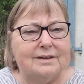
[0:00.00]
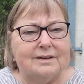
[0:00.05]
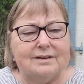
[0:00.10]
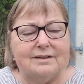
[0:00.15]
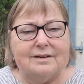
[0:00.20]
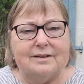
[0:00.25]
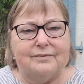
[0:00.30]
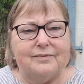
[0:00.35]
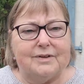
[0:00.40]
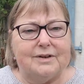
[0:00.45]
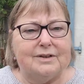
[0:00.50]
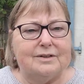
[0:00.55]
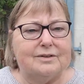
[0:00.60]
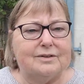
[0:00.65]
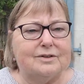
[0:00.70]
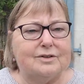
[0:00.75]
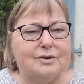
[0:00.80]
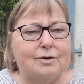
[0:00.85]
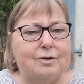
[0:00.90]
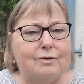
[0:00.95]
something
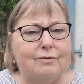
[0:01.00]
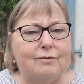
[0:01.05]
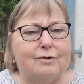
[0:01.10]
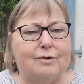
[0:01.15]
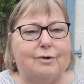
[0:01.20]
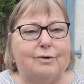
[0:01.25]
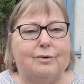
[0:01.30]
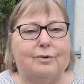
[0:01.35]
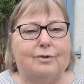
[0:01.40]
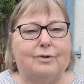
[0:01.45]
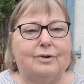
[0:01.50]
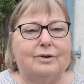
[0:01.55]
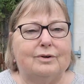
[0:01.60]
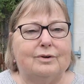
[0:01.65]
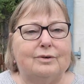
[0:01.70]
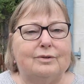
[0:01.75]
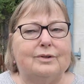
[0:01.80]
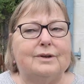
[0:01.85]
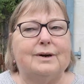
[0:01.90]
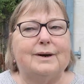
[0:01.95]
that's gone wrong
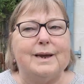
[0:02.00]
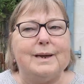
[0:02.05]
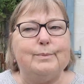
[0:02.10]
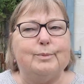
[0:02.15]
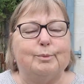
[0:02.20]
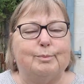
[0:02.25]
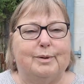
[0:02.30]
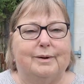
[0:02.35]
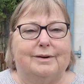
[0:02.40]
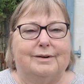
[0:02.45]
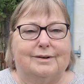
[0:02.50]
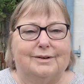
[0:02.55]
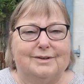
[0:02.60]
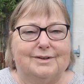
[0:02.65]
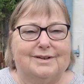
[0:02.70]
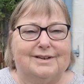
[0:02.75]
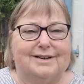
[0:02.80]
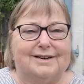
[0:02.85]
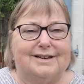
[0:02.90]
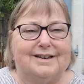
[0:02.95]
on the Labour
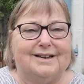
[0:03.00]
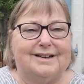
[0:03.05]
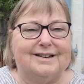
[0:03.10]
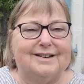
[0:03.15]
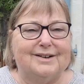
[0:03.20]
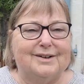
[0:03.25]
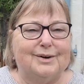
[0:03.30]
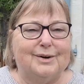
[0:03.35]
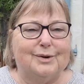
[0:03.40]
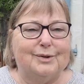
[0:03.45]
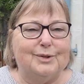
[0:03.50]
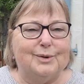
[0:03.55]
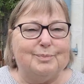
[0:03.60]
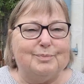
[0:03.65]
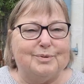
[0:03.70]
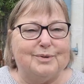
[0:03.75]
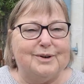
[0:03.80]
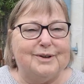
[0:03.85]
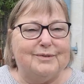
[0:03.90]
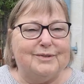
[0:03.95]
Party, on the
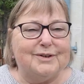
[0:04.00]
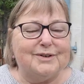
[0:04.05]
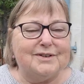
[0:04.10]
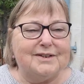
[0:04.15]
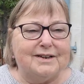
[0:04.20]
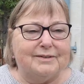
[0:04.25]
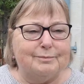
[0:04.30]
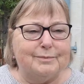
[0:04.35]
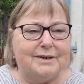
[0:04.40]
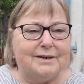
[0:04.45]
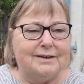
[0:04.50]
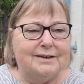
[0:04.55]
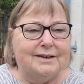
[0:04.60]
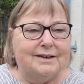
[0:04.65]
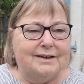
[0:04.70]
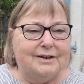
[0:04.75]
previous government.